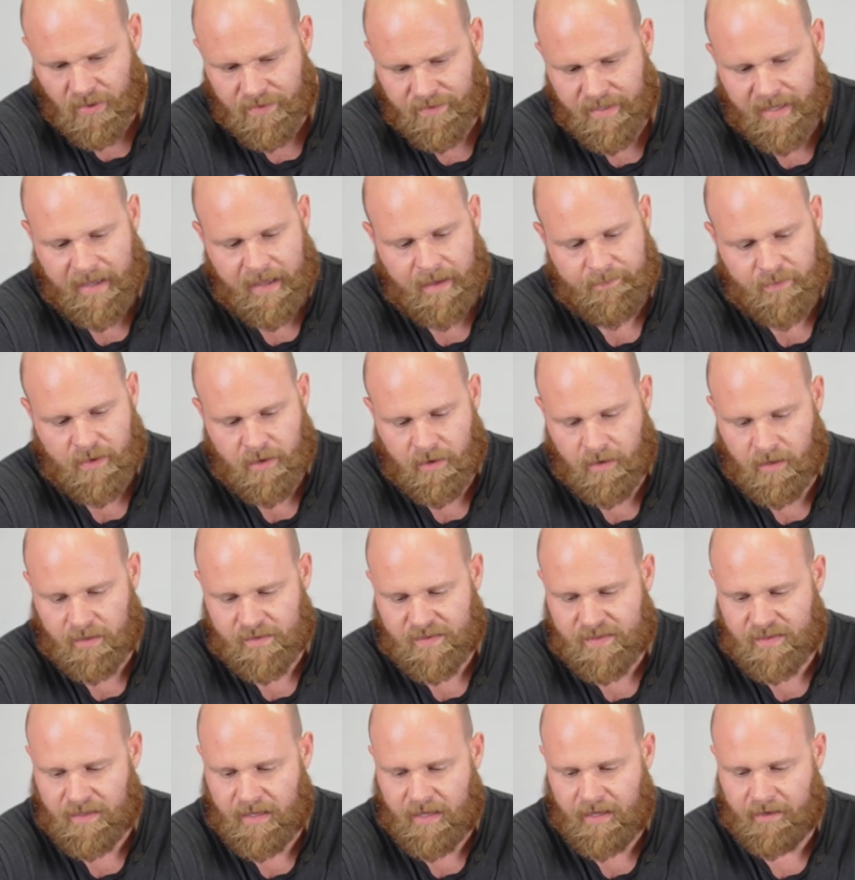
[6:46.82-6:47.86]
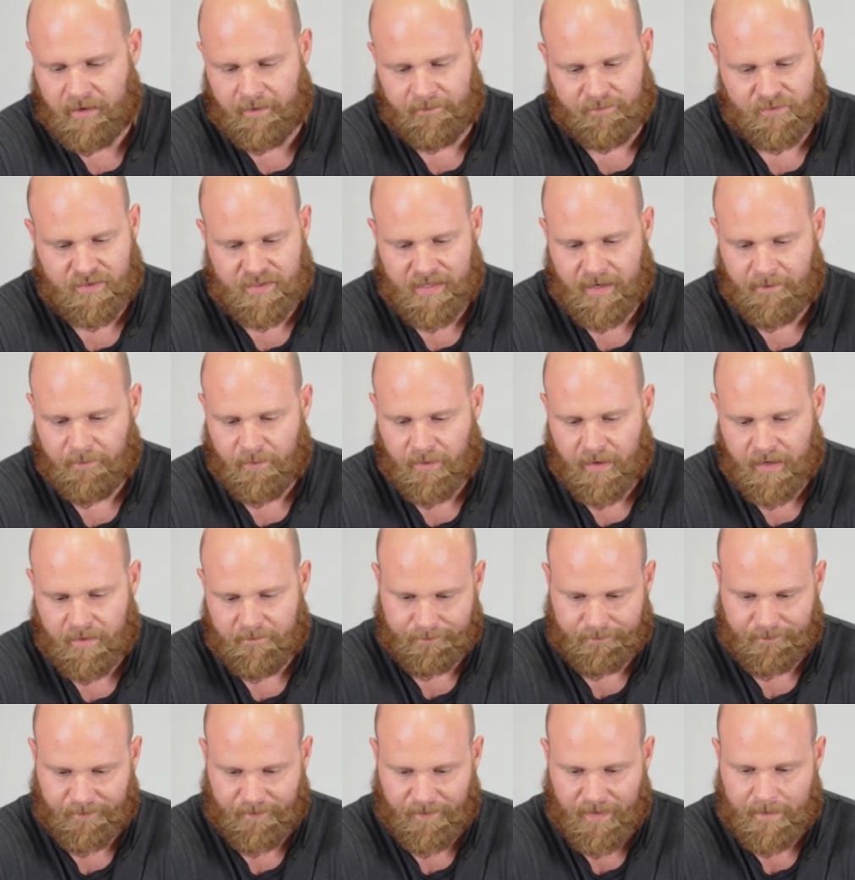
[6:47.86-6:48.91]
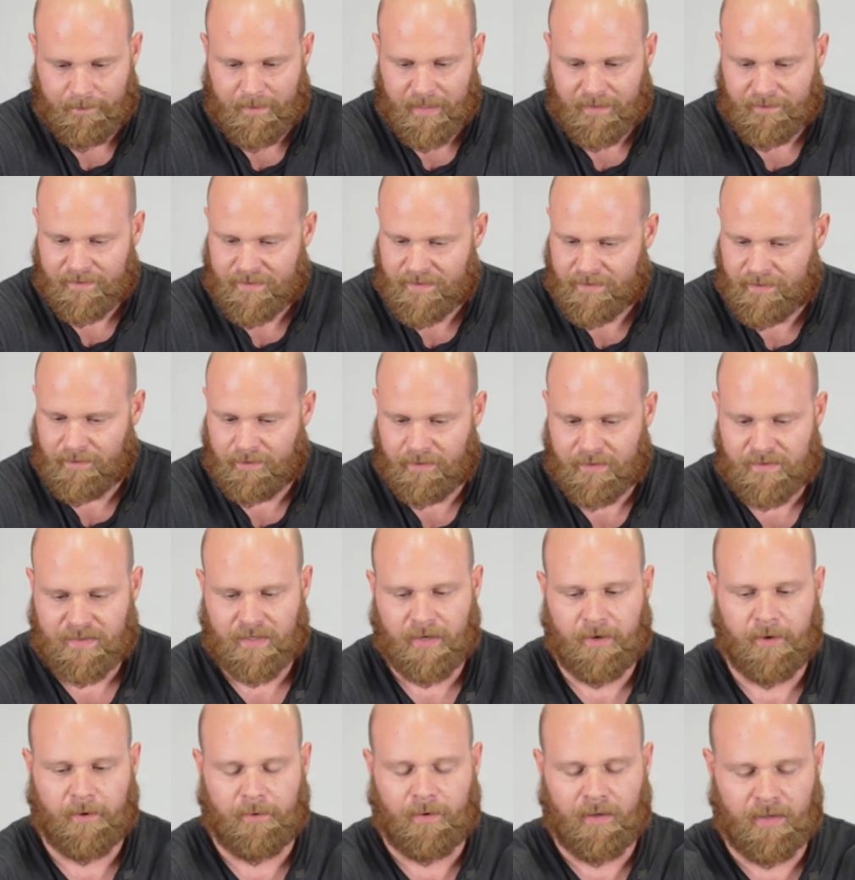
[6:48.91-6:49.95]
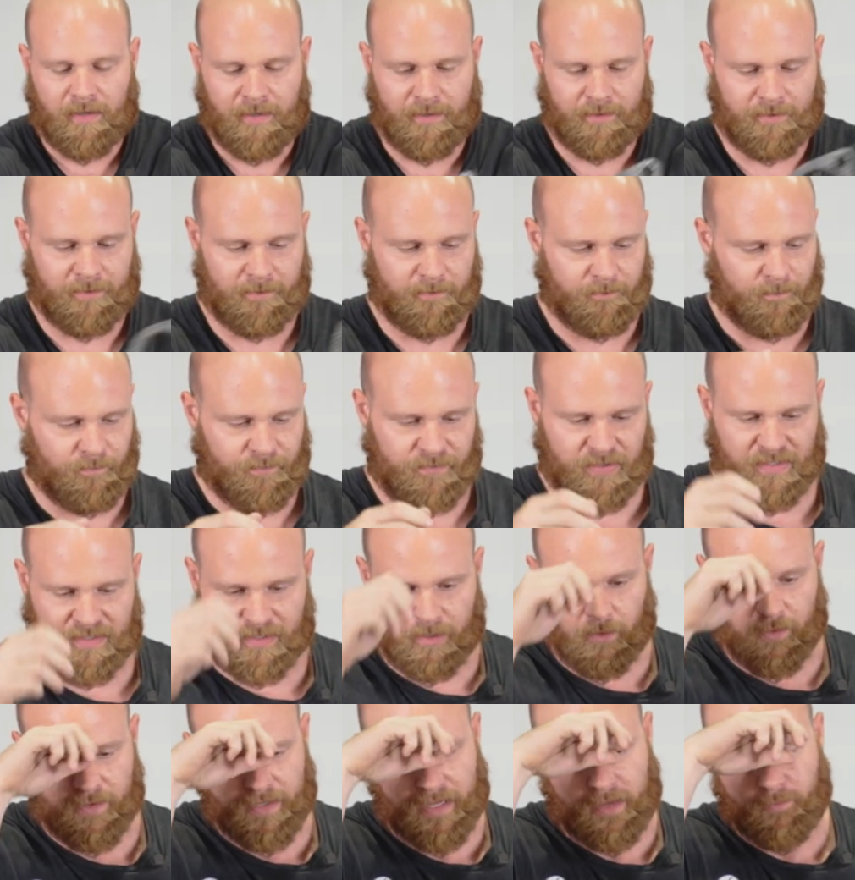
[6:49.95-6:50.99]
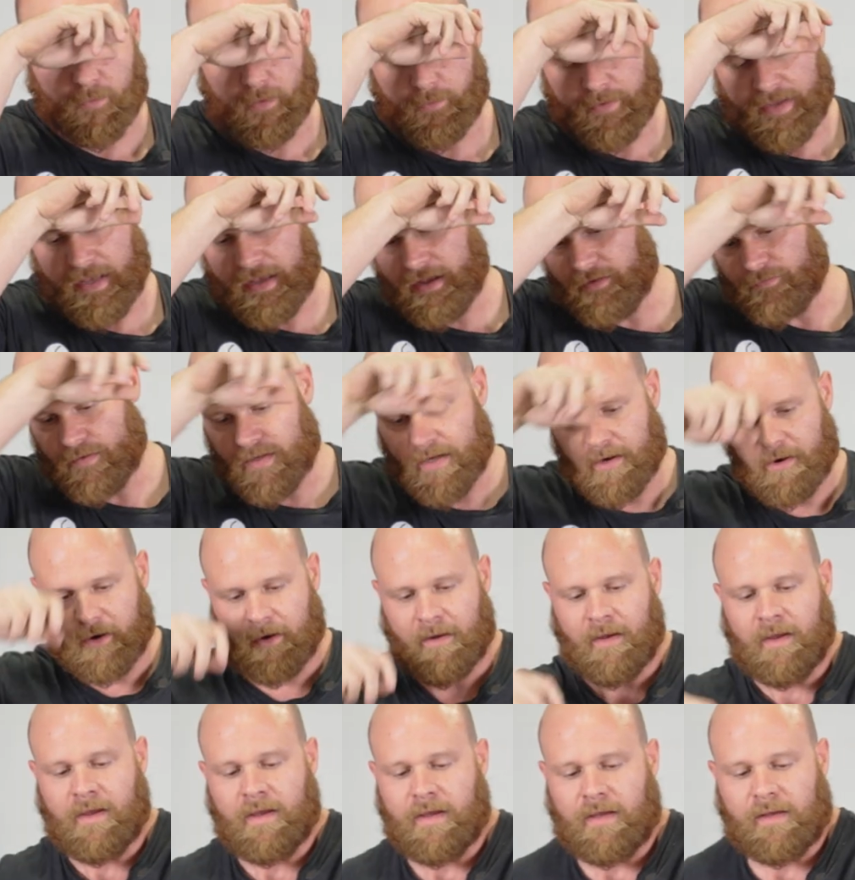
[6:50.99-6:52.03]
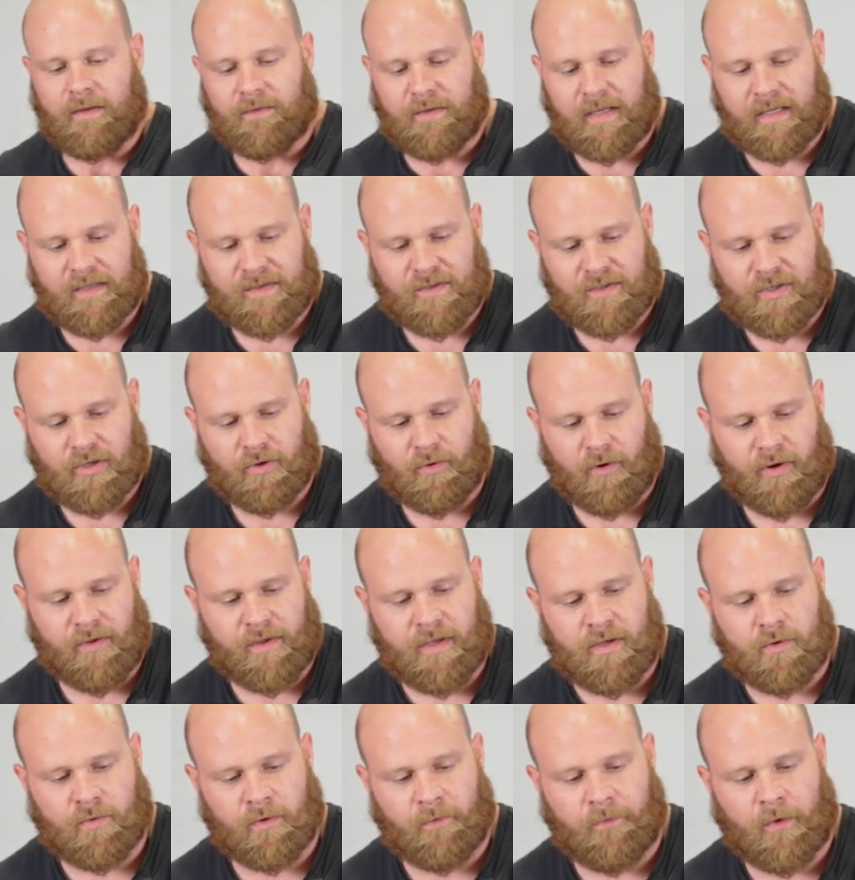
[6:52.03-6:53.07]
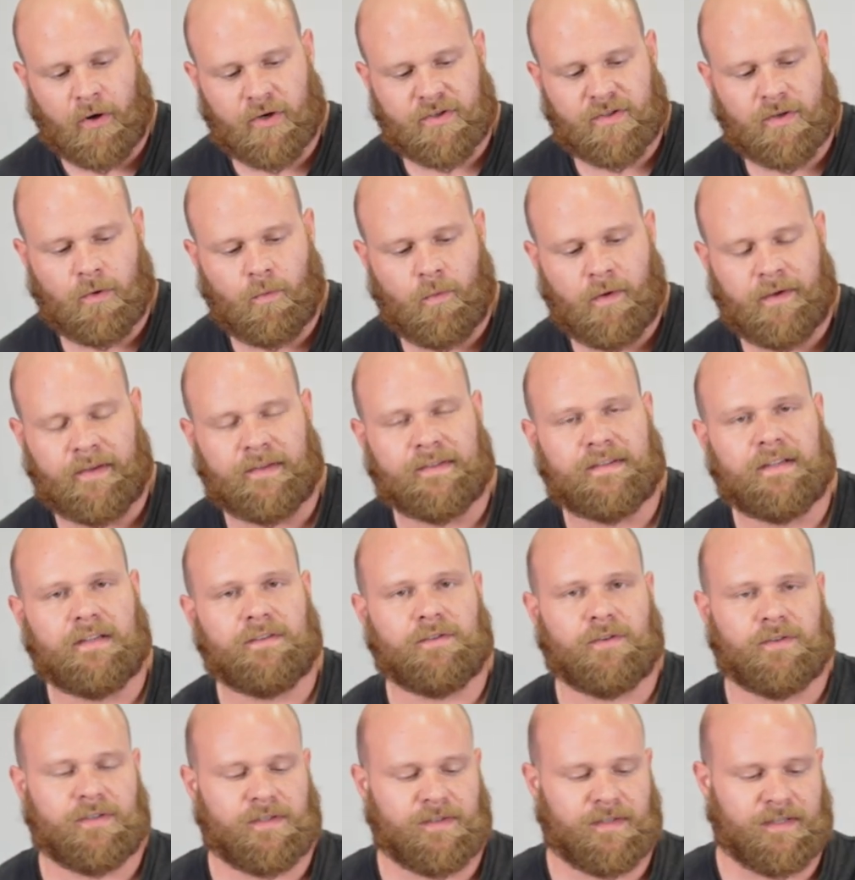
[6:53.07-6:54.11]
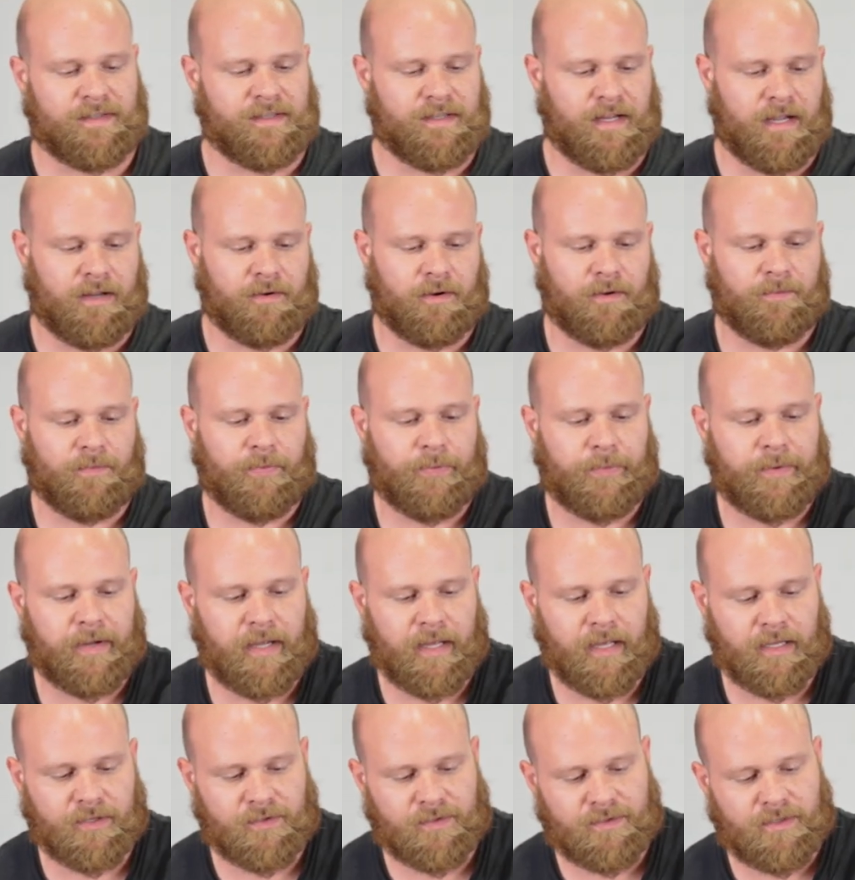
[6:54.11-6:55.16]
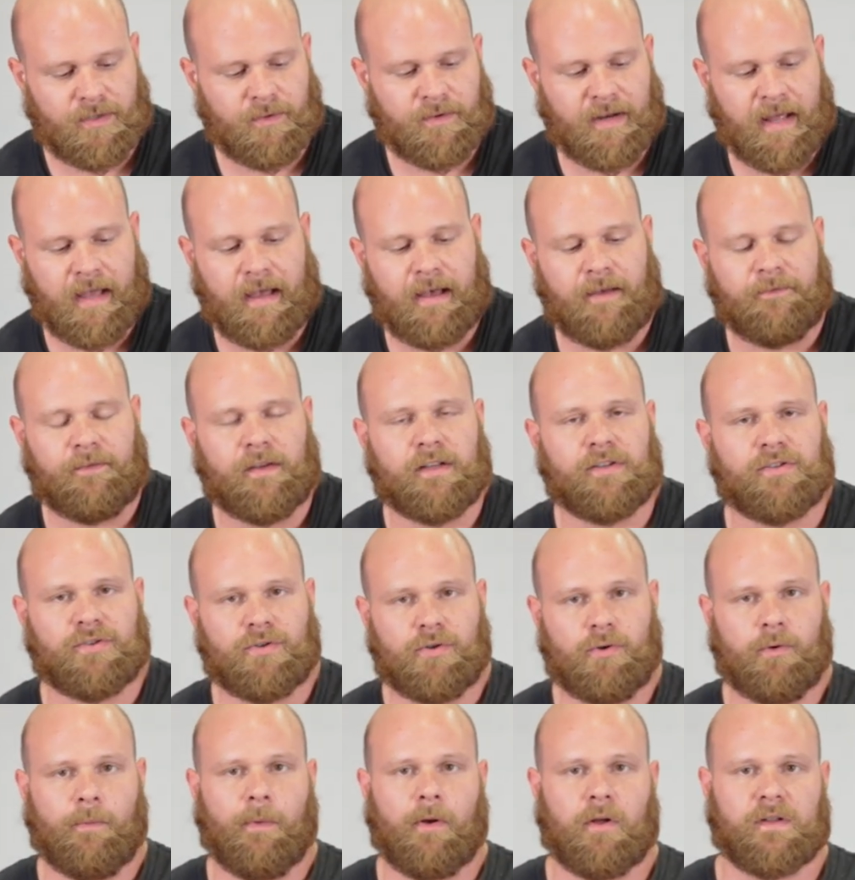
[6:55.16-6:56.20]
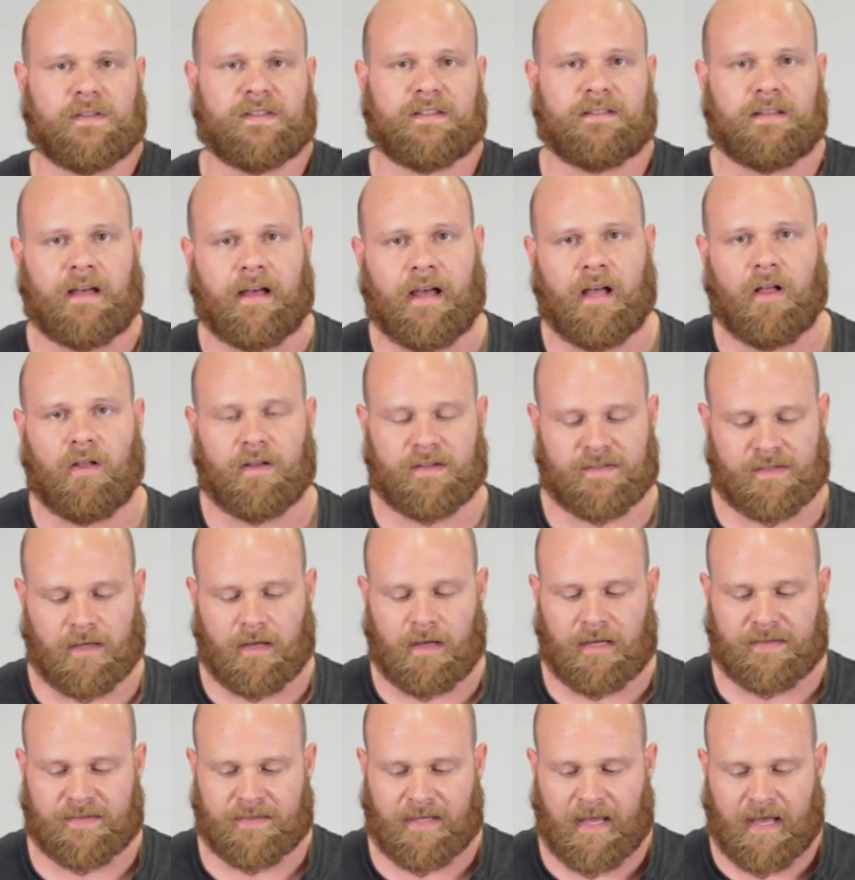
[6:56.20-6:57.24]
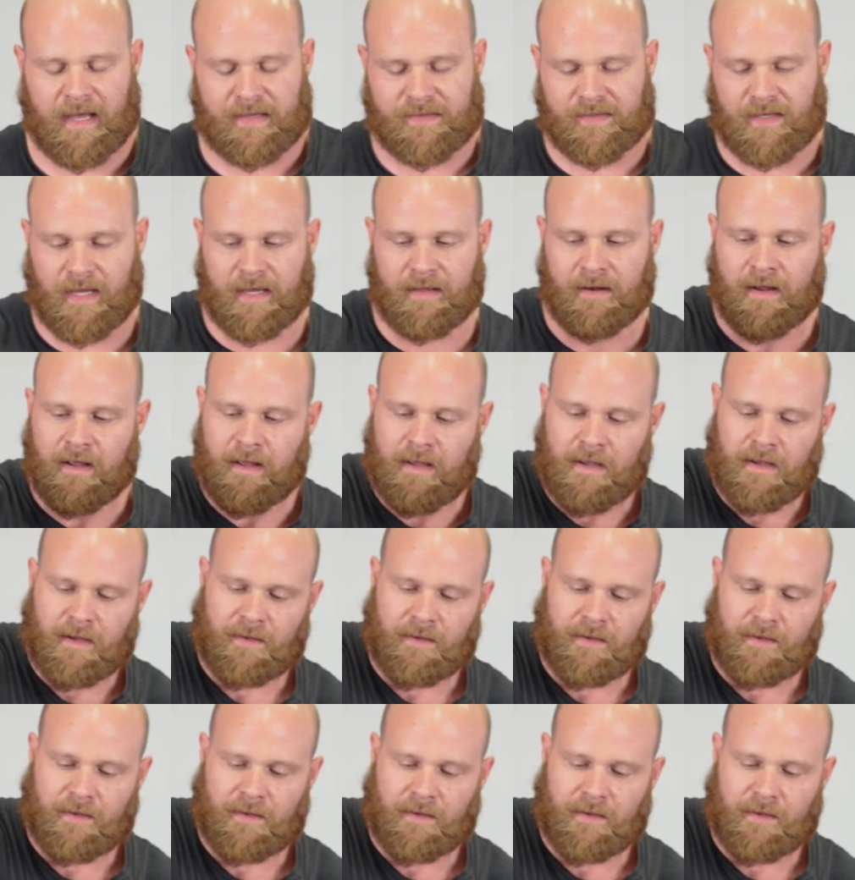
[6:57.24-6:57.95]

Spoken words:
They have an onslaught of different fitments. So just going down what we have here, these two are the universal ones. These are just a standard 3-inch, 2.5 inch, 2-bolt style exhaust gasket.